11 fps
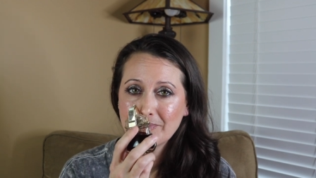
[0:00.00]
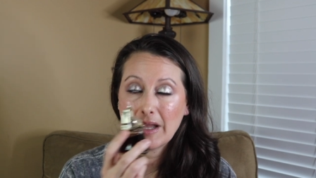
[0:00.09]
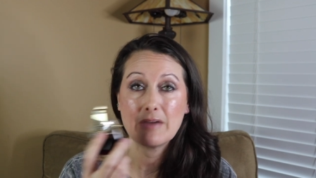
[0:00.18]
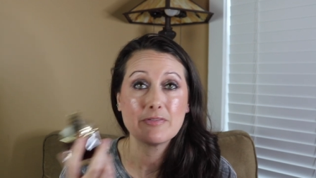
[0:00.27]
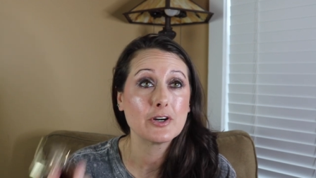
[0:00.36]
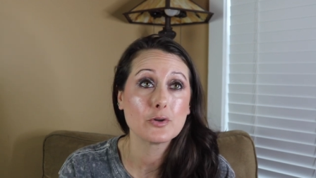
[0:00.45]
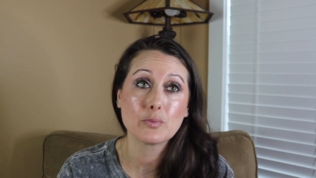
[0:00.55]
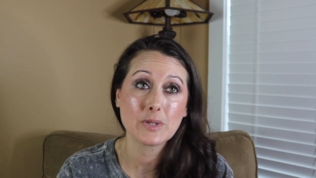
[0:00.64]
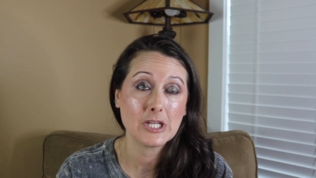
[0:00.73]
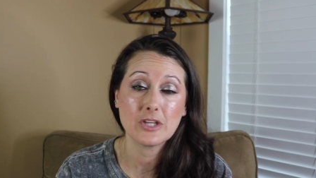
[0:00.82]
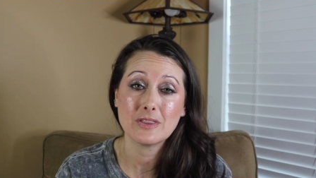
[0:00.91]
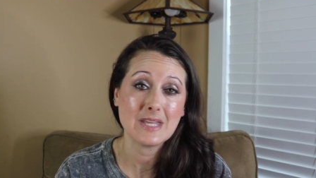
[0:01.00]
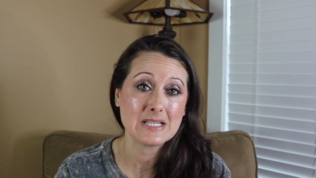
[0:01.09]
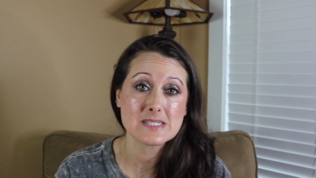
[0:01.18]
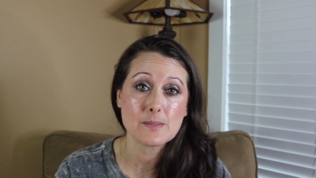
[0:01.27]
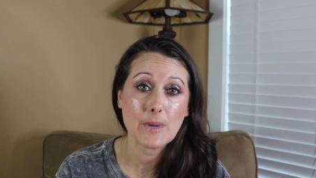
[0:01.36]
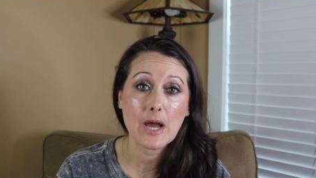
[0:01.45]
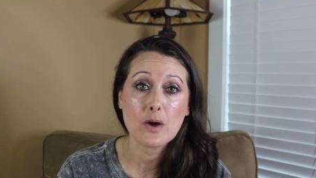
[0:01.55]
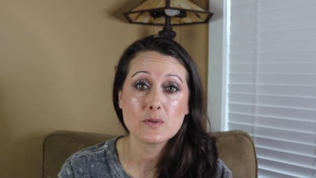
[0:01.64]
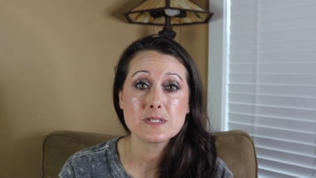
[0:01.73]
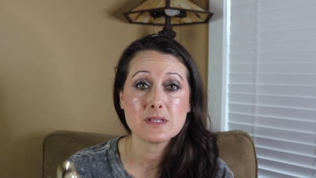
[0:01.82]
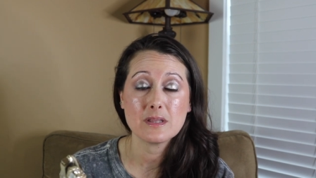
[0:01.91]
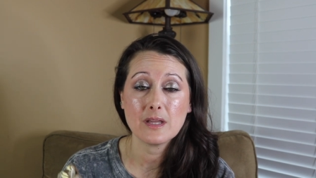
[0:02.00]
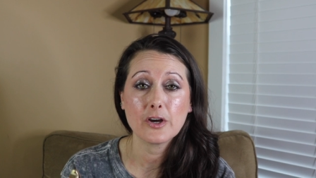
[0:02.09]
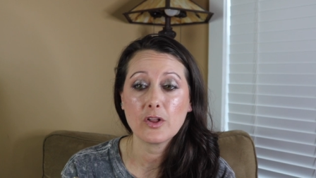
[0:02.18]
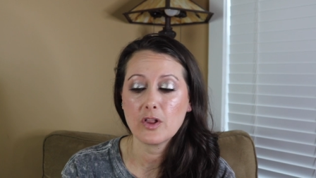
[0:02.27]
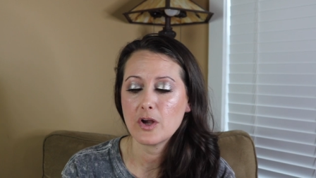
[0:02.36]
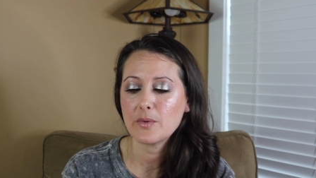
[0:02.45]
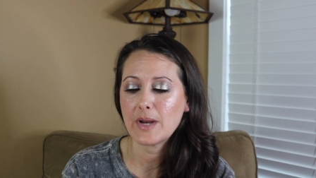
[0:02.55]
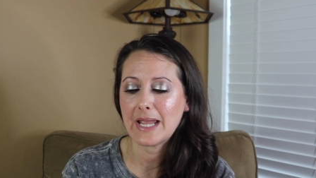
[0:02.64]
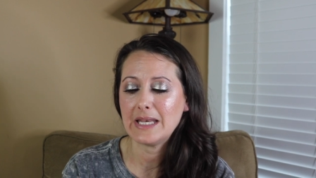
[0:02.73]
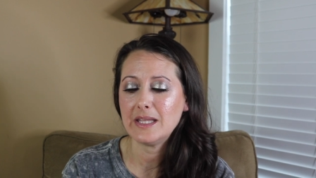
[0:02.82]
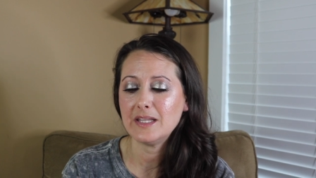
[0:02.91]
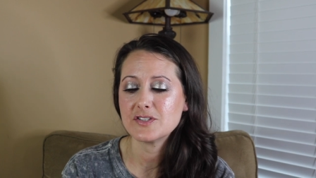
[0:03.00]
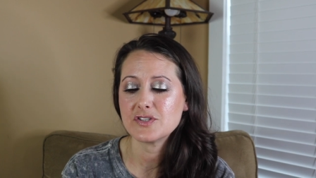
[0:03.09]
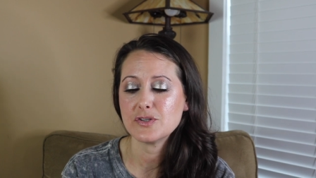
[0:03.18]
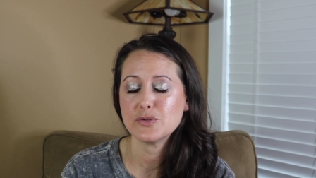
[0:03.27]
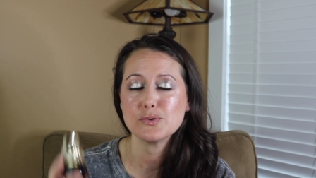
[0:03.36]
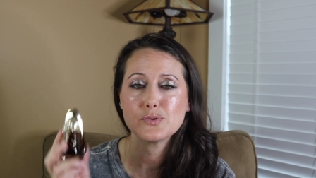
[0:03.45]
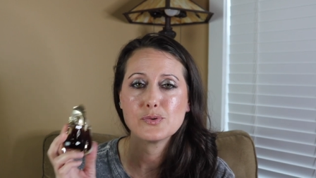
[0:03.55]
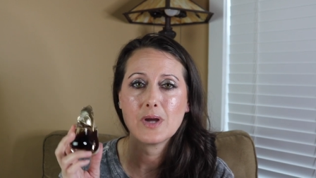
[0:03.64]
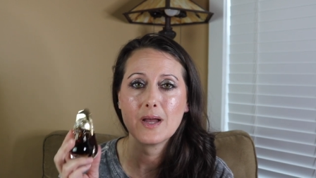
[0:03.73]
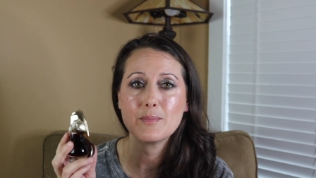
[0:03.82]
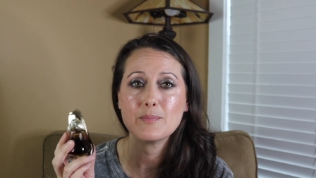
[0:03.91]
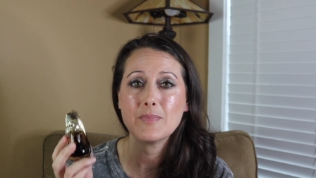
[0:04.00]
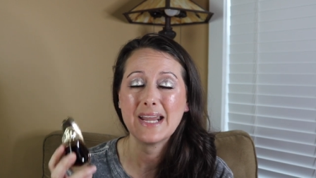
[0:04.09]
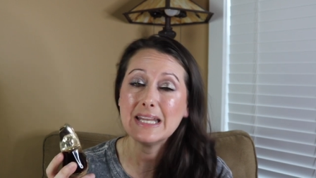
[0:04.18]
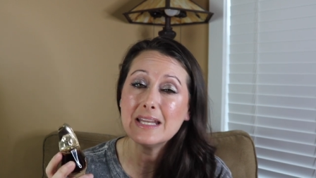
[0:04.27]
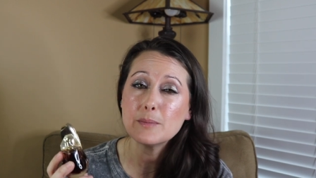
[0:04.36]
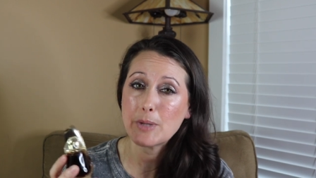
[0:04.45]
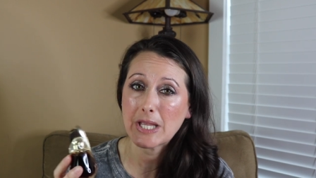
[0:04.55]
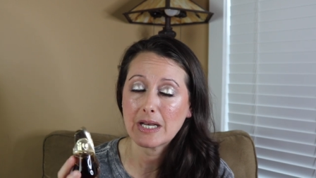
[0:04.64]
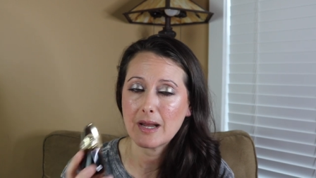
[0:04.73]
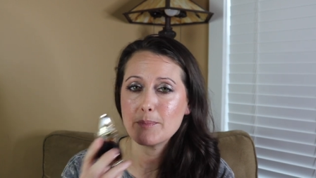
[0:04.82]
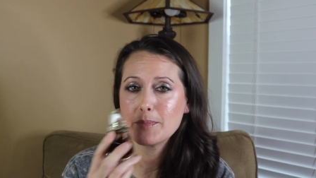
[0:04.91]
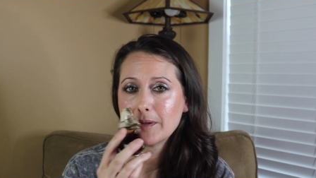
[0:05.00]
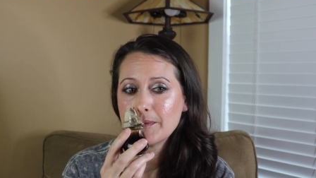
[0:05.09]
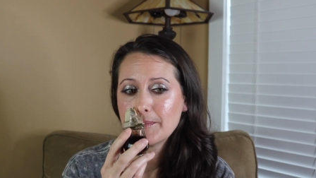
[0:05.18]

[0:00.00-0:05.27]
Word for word: I've heard really good things about their clone. I need to, um, I need to pick it up.